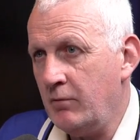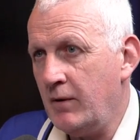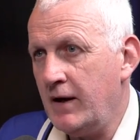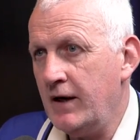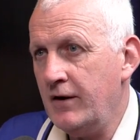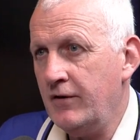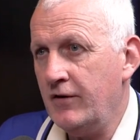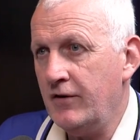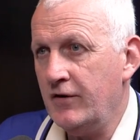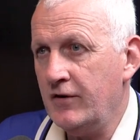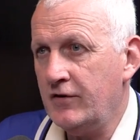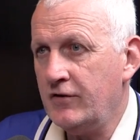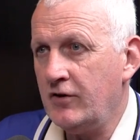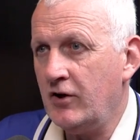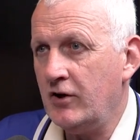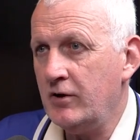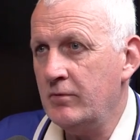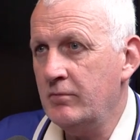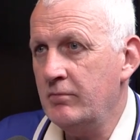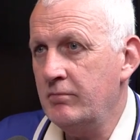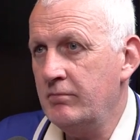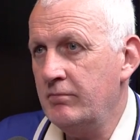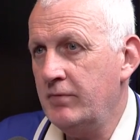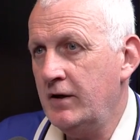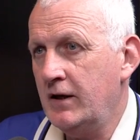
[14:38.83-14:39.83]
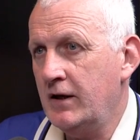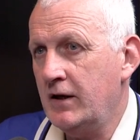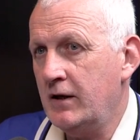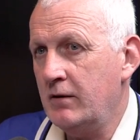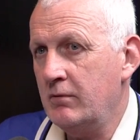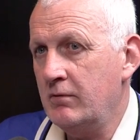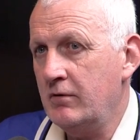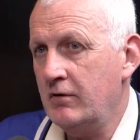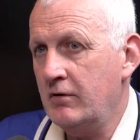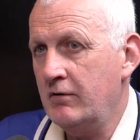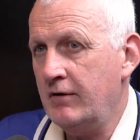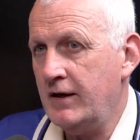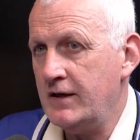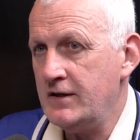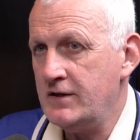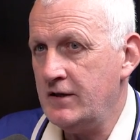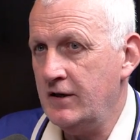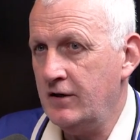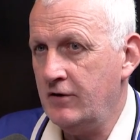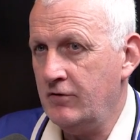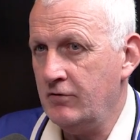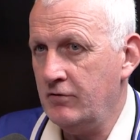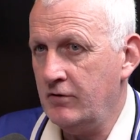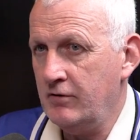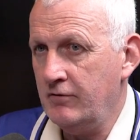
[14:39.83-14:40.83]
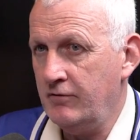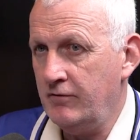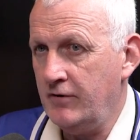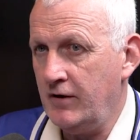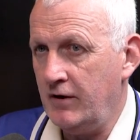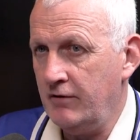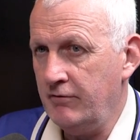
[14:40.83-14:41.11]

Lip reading: way that the Tottenham, are actually sort of.